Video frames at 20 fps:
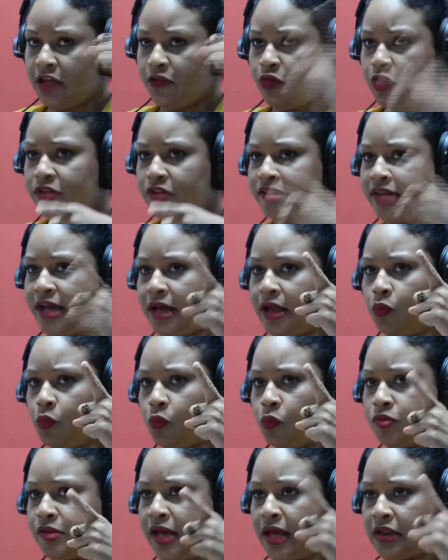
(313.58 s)
if you can tell
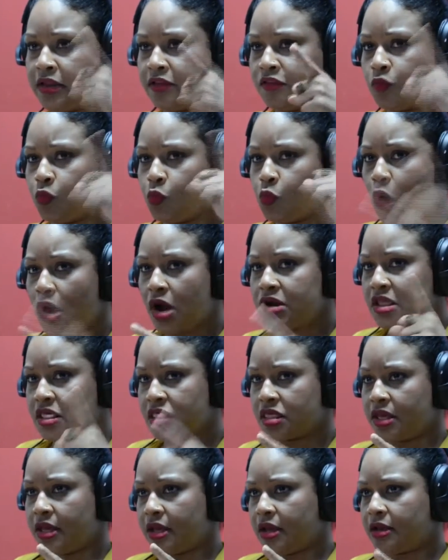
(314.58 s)
us one
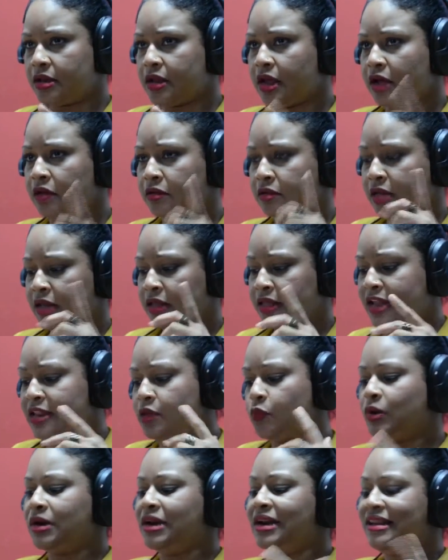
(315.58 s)
thing that
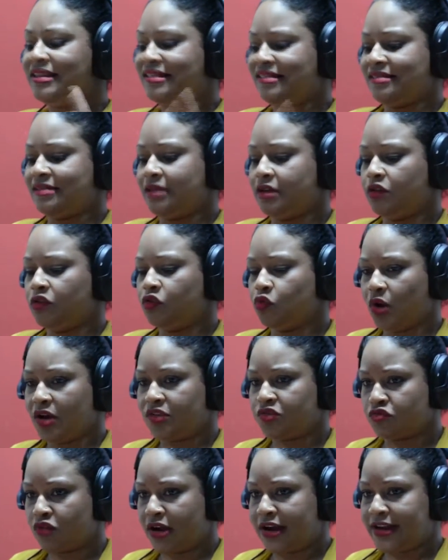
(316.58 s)
anyone listening to
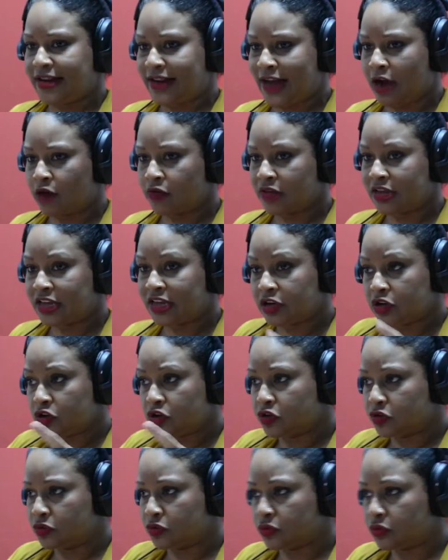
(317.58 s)
us right now can
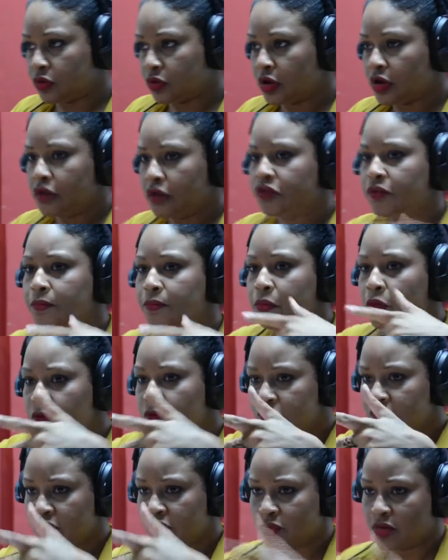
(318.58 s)
do to move
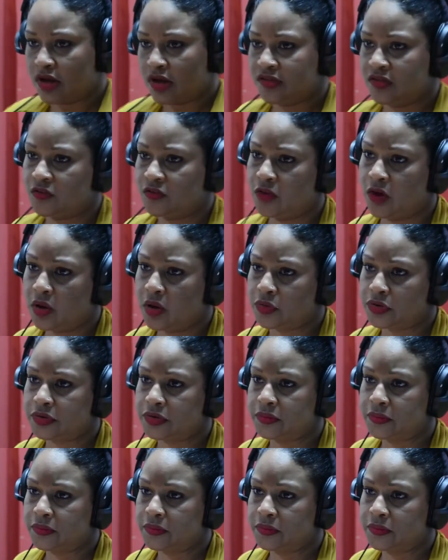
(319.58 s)
this process forward.